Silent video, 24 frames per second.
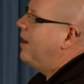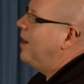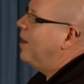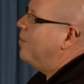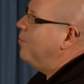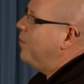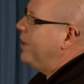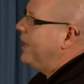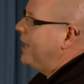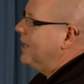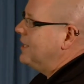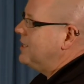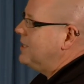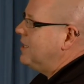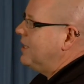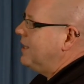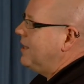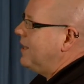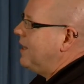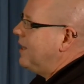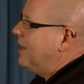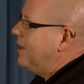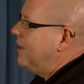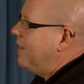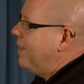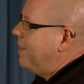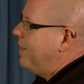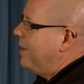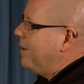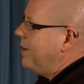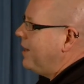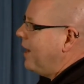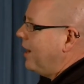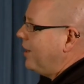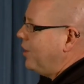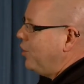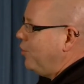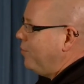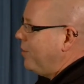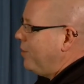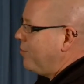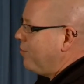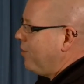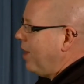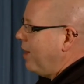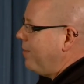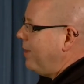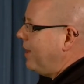we get to the non-human
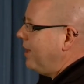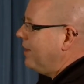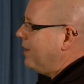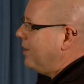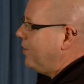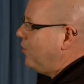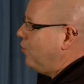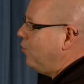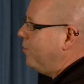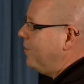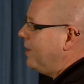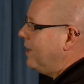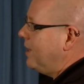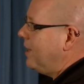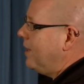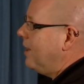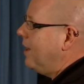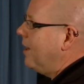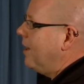primate and the human